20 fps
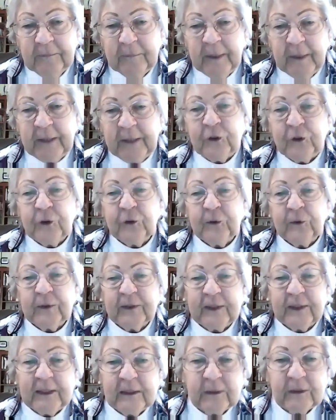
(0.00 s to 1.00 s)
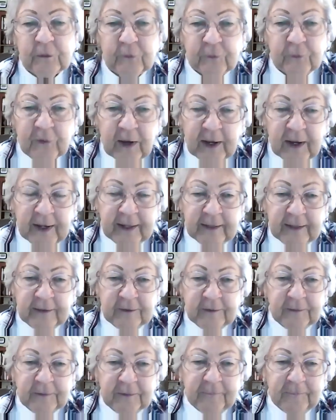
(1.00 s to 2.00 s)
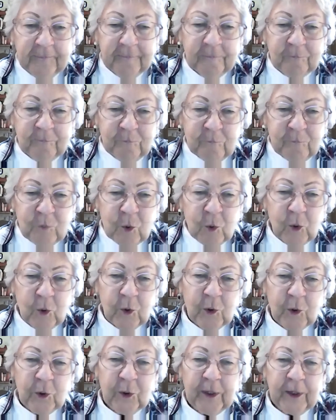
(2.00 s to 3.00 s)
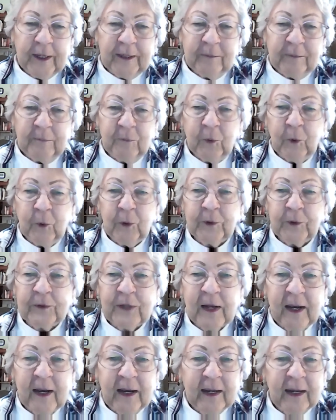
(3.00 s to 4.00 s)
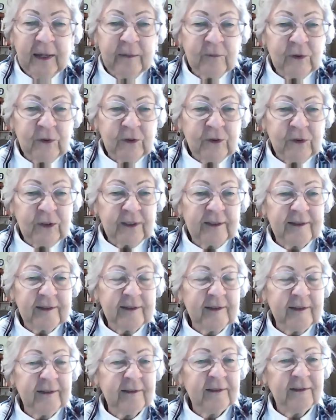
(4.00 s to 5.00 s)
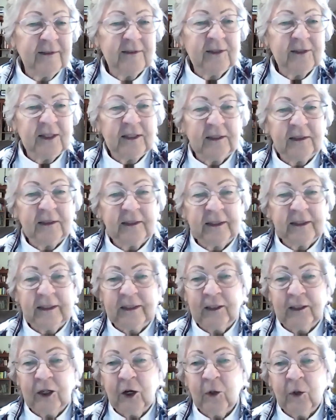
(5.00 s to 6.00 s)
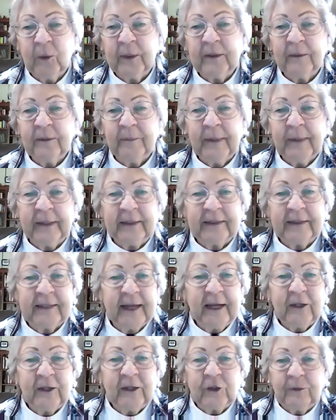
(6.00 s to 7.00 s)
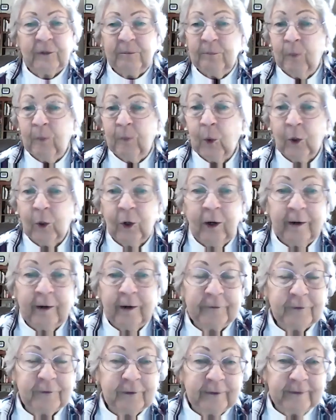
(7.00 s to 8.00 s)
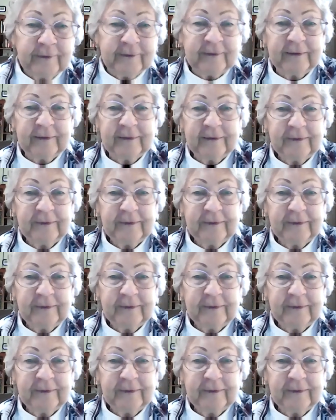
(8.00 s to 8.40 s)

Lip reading: by choosing to find more and more time to just sit still and go into meditation more often.